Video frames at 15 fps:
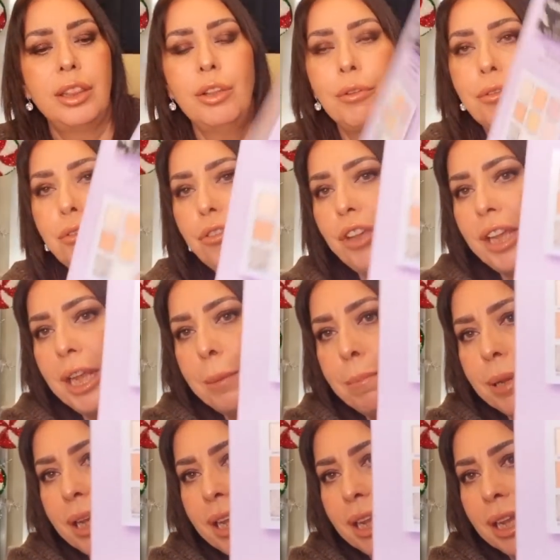the
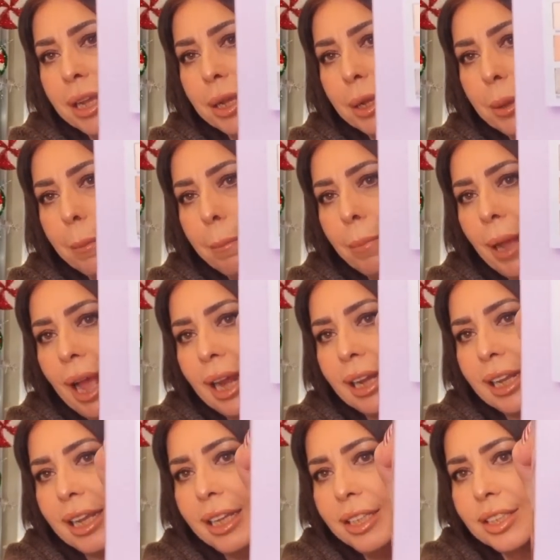Phoebe
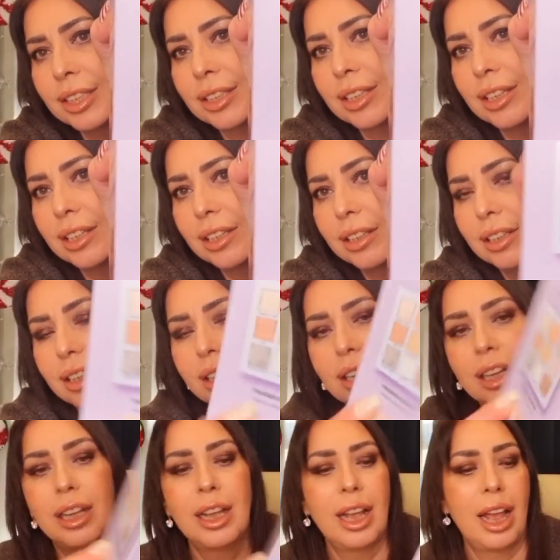palette,
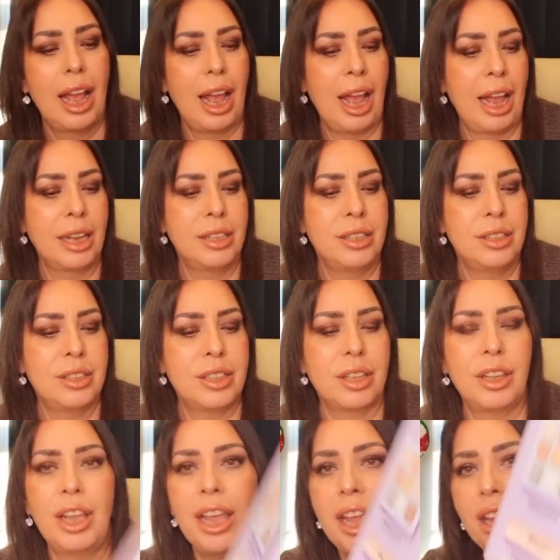and
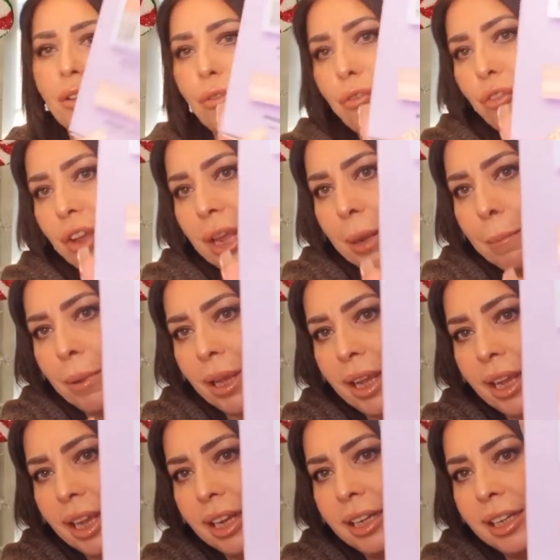the
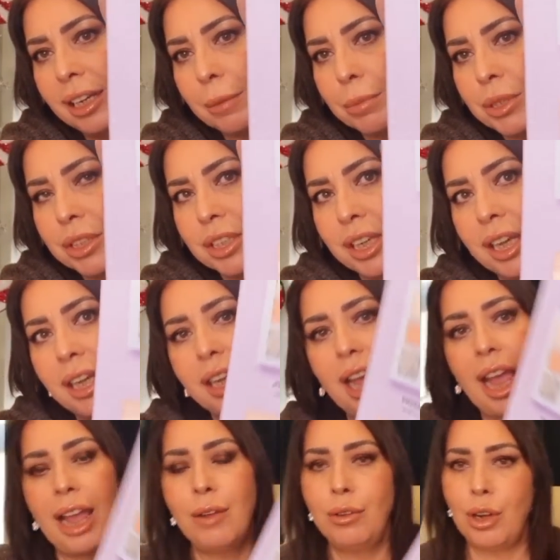Phoebe
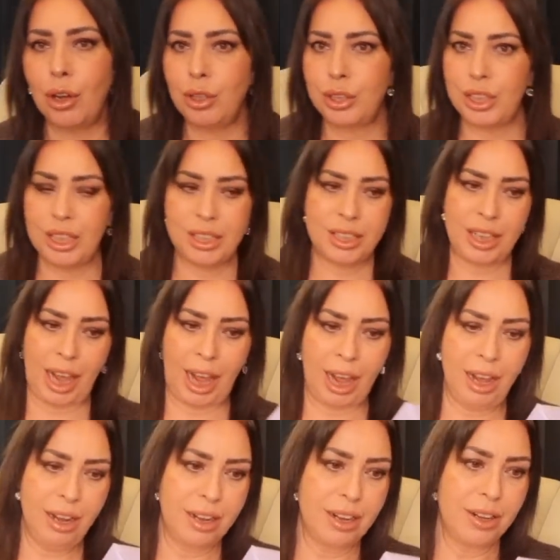lipstick. How nice is
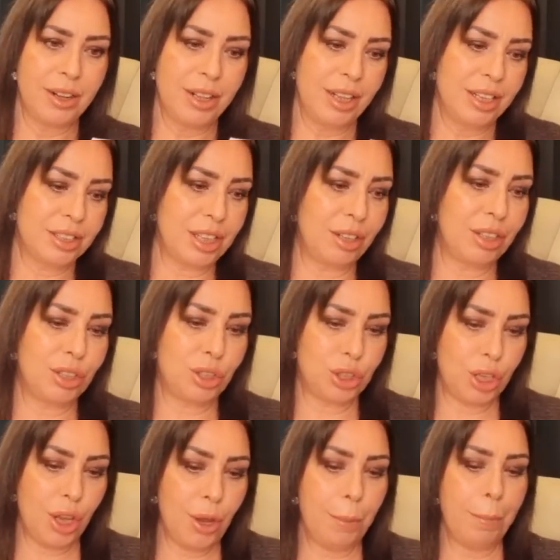that? So there's
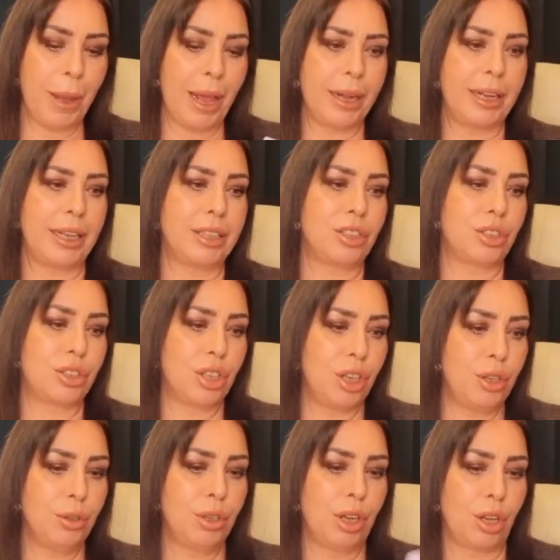two palettes,
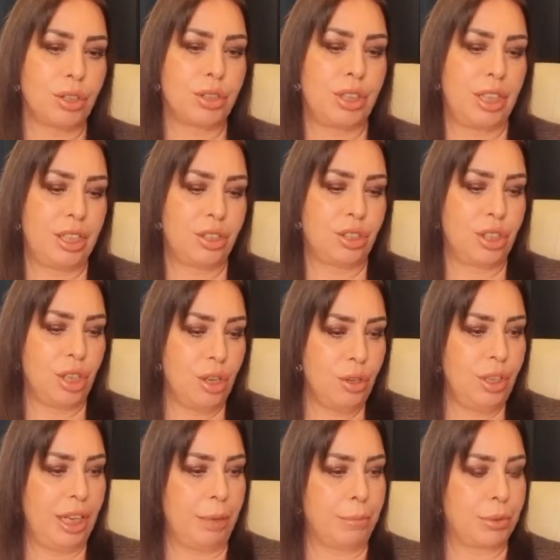two glosses,
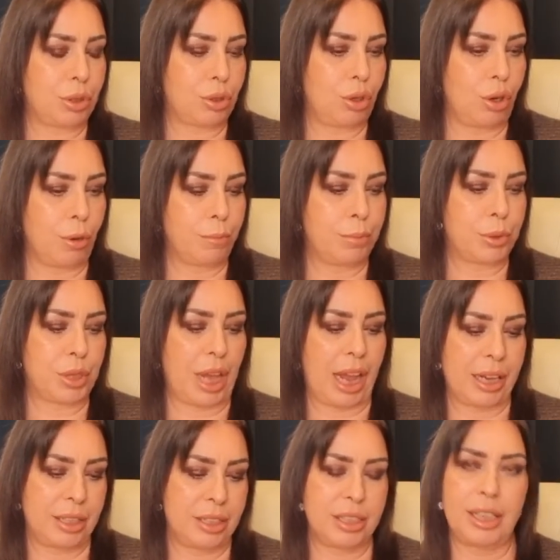two lip scrubs
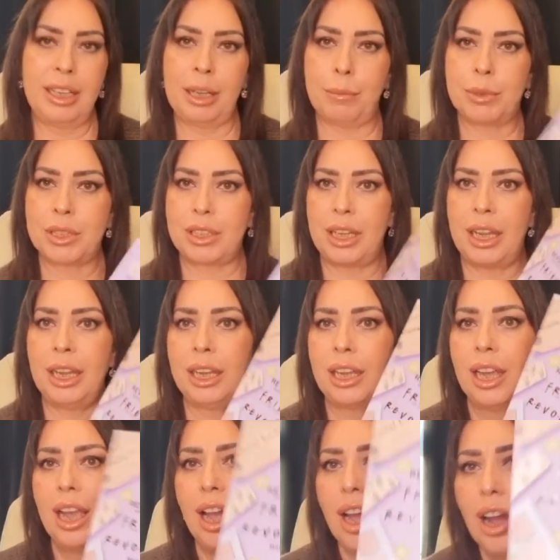and a lipstick.
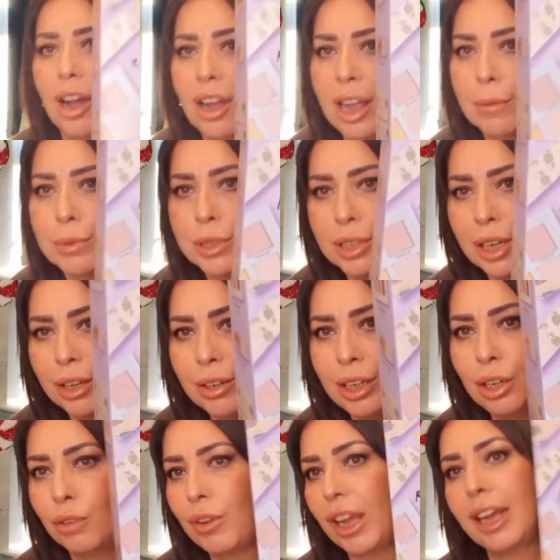I
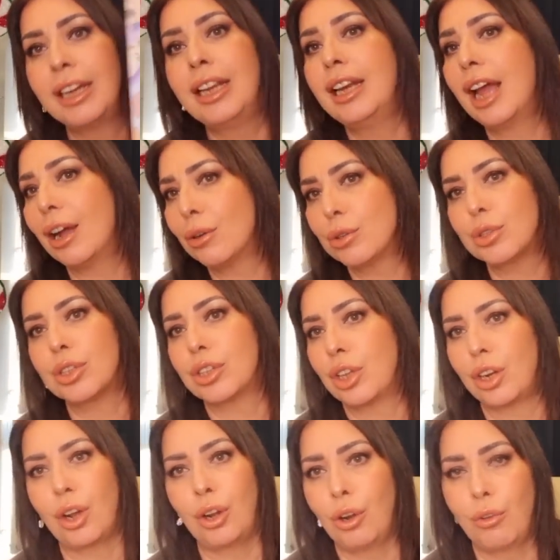absolutely love it. And he knows
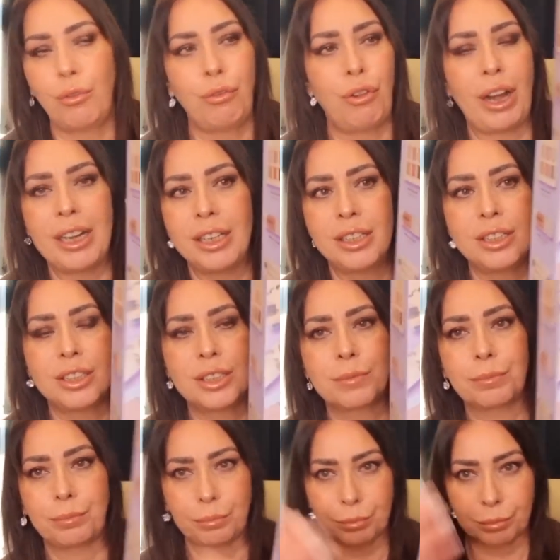that I love Friends.